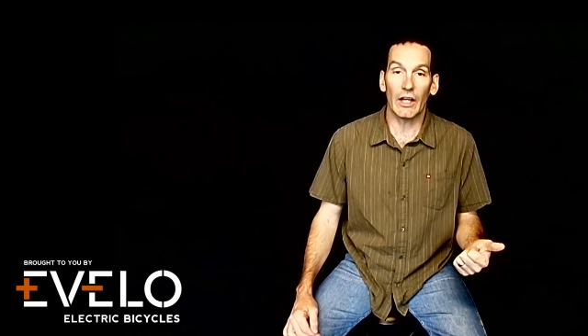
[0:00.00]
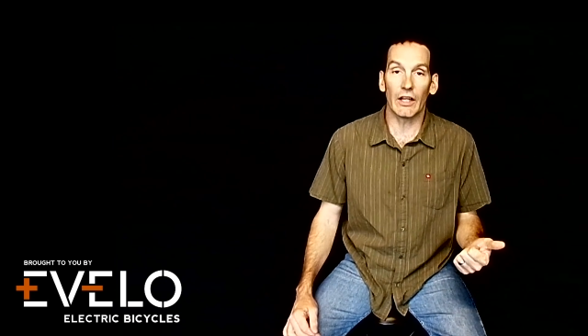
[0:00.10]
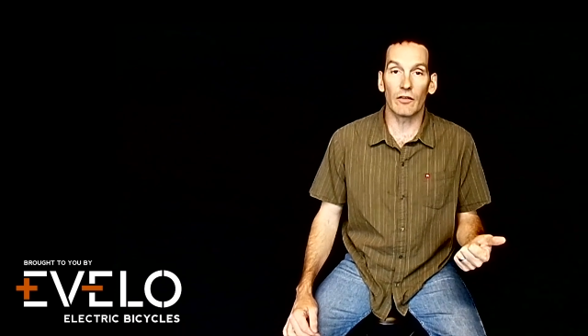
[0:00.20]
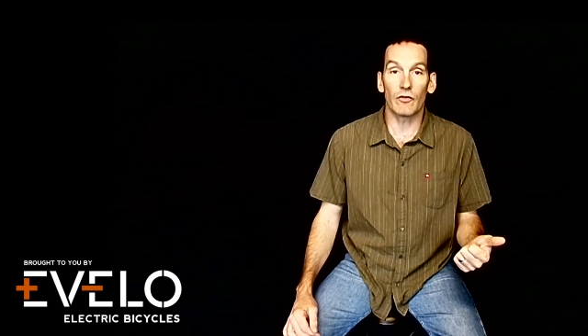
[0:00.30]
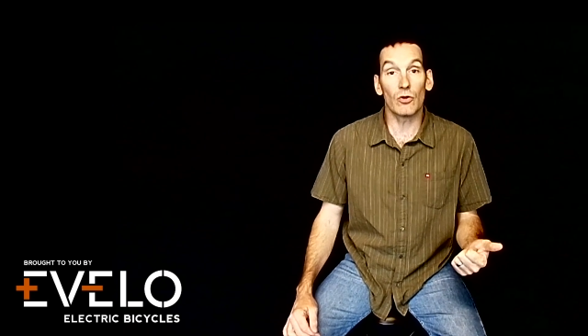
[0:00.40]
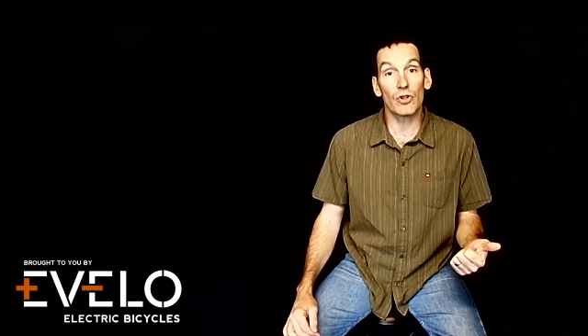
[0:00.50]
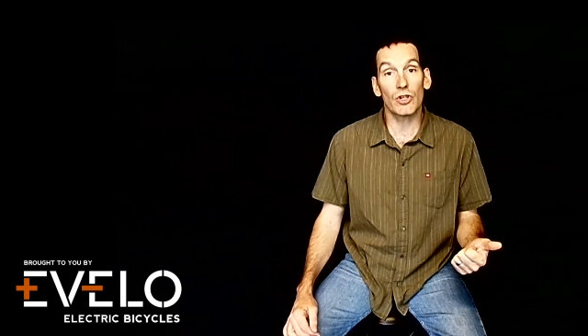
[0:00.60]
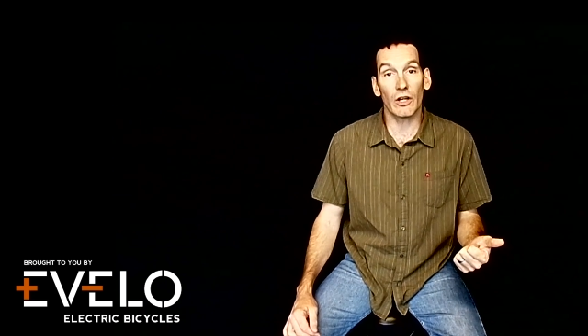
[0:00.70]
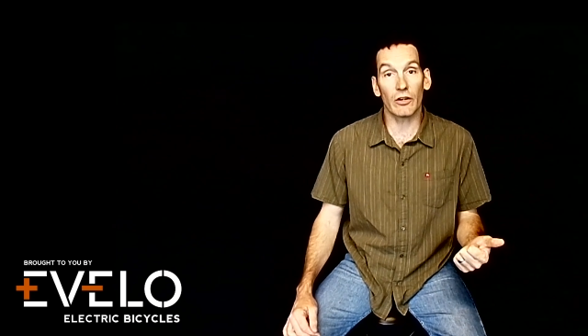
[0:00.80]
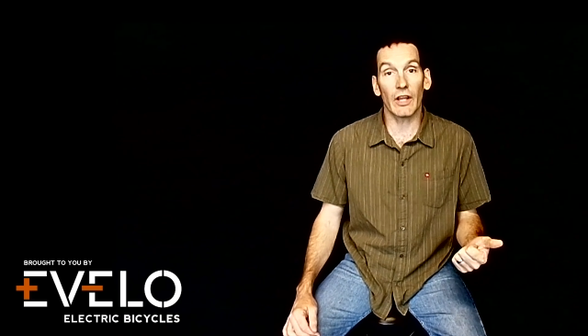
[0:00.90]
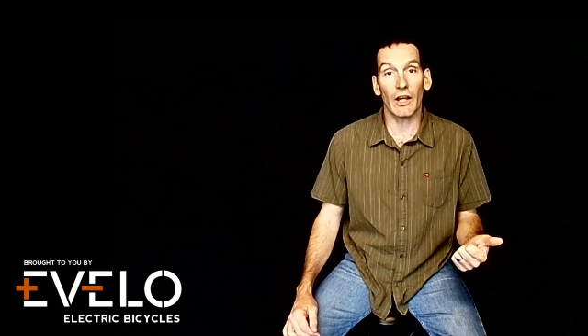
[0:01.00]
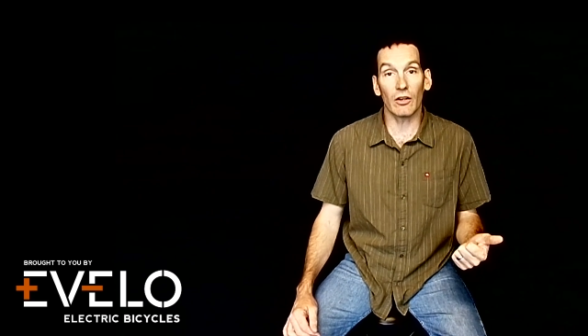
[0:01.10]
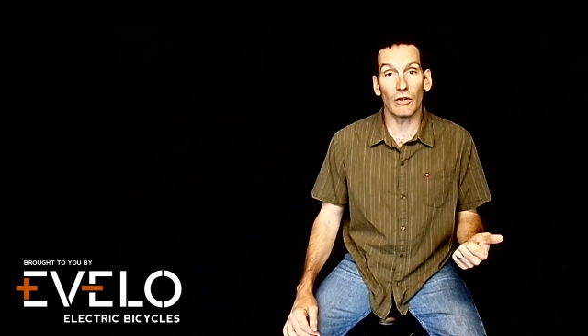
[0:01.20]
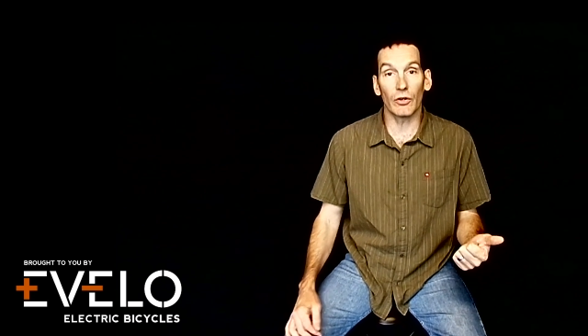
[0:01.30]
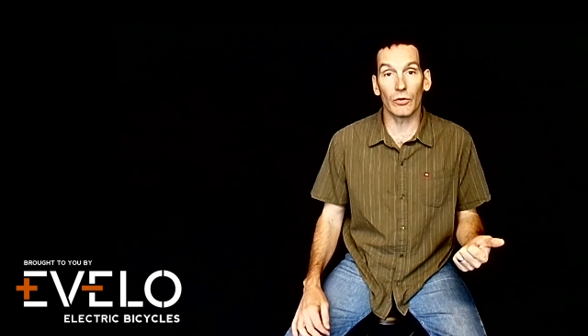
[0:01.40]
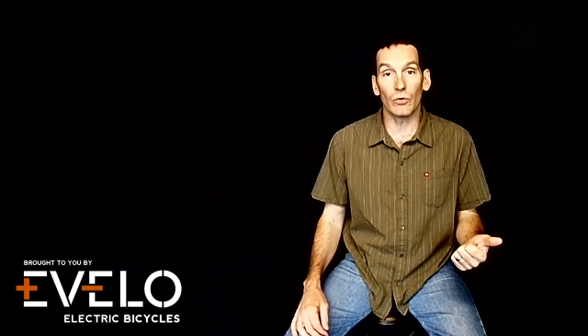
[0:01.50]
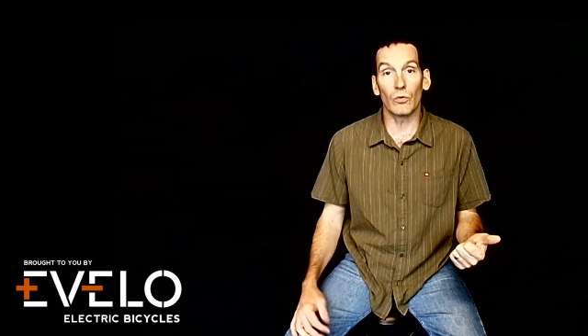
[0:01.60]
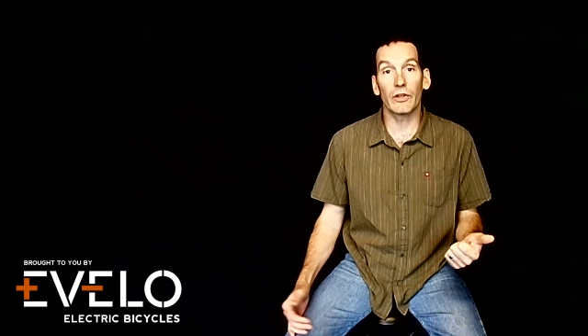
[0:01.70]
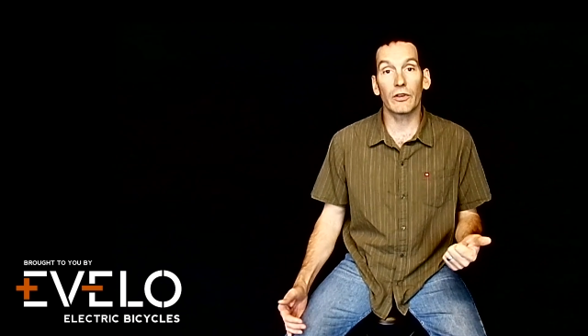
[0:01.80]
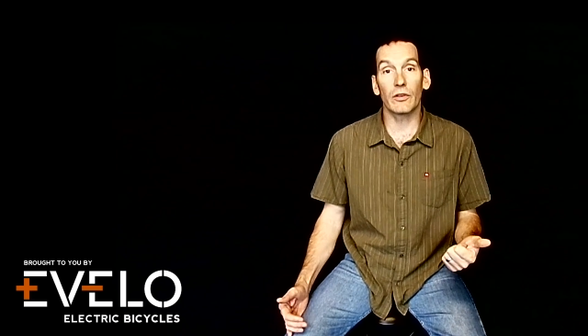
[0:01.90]
and if you share that load
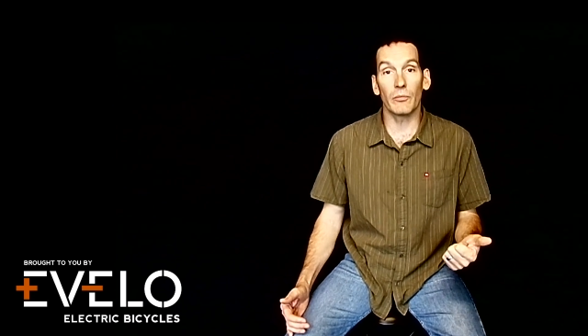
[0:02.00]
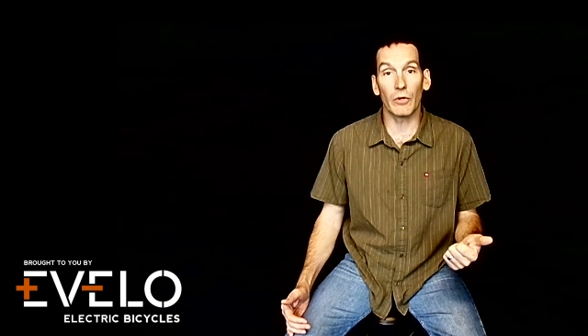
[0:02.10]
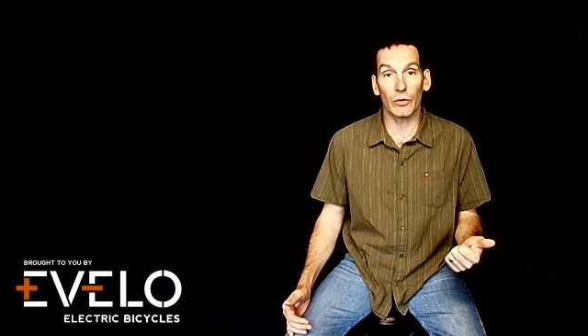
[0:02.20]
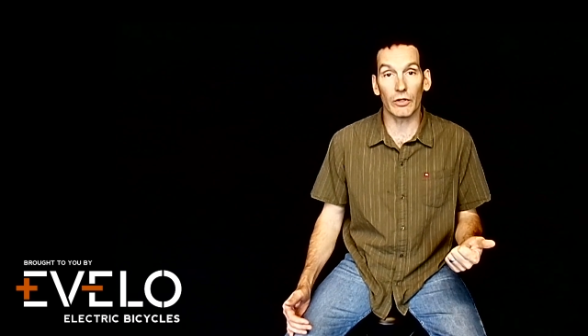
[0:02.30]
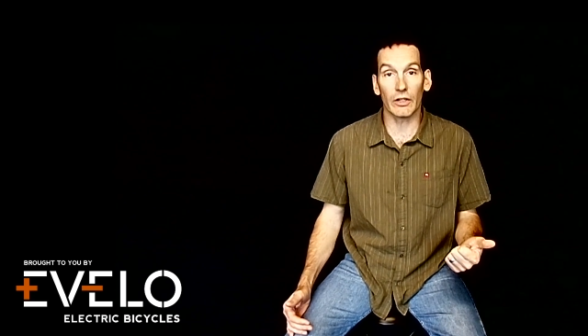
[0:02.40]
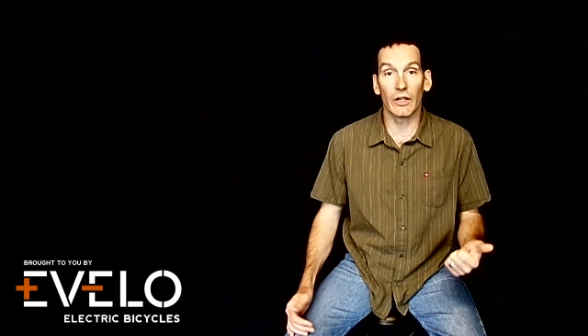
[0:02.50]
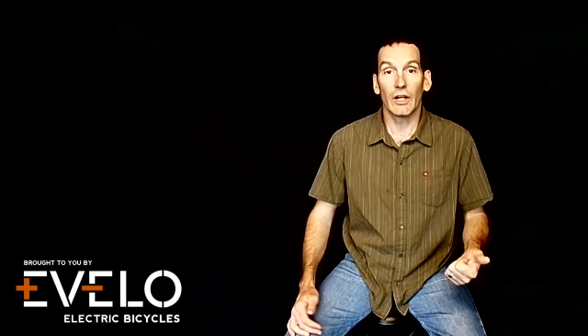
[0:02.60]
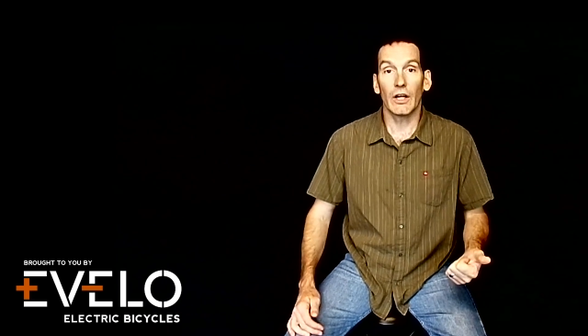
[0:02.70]
with the motor,